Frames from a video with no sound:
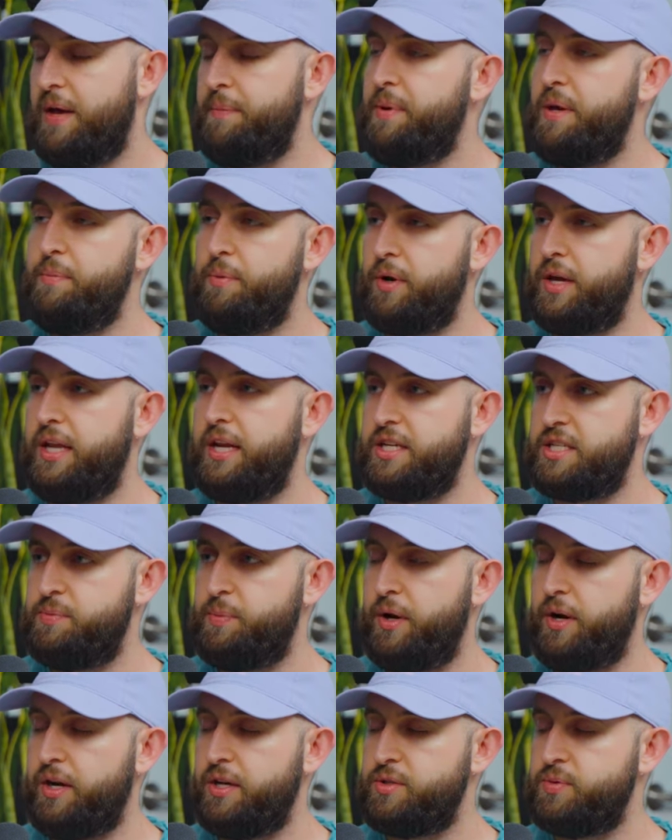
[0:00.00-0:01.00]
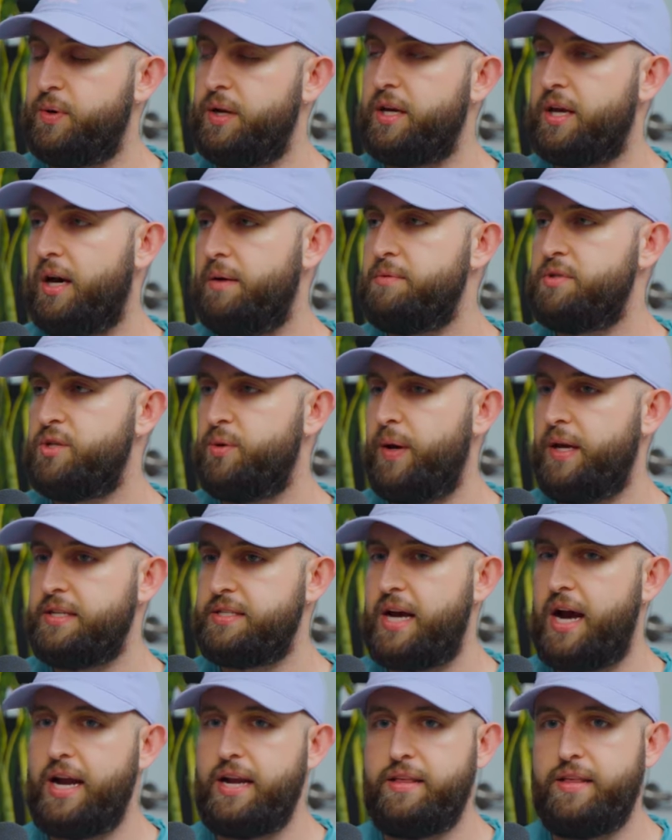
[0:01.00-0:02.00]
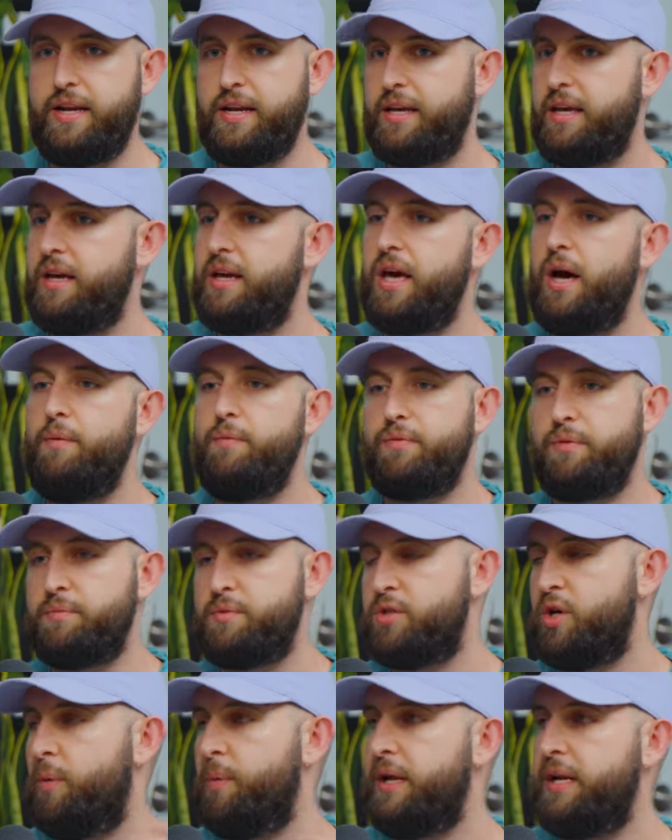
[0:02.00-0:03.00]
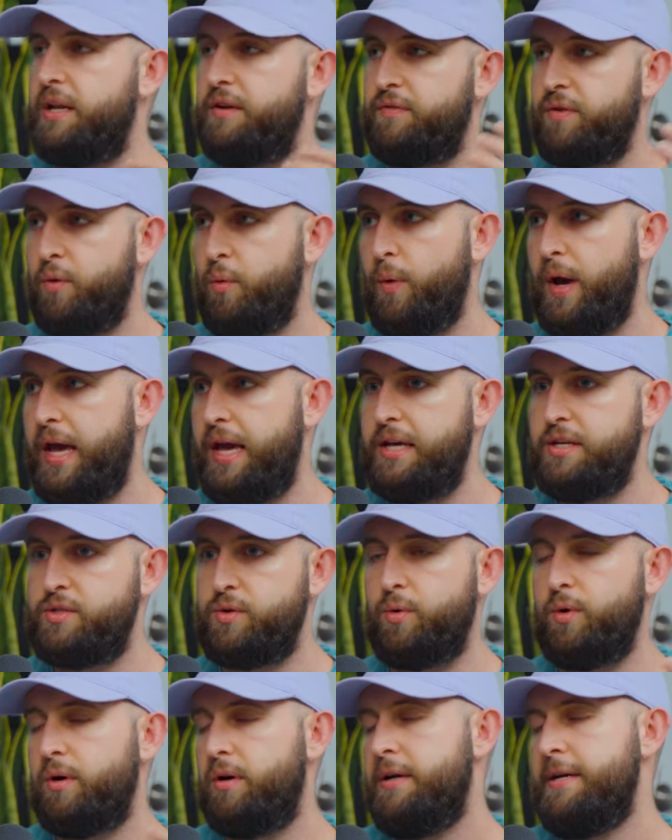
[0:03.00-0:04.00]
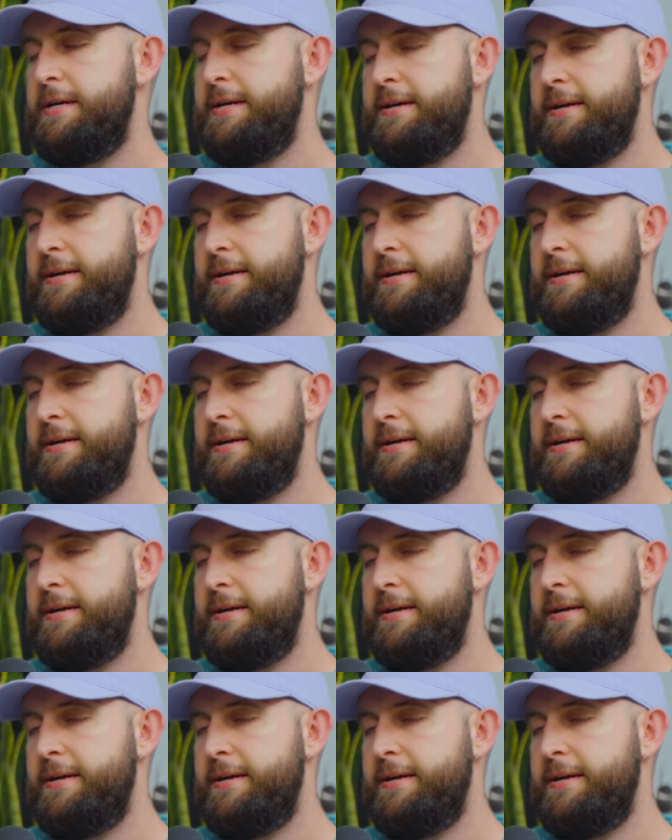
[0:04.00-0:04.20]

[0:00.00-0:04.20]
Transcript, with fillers: that people can experience when it comes to anxiety that it can come from so many different ways or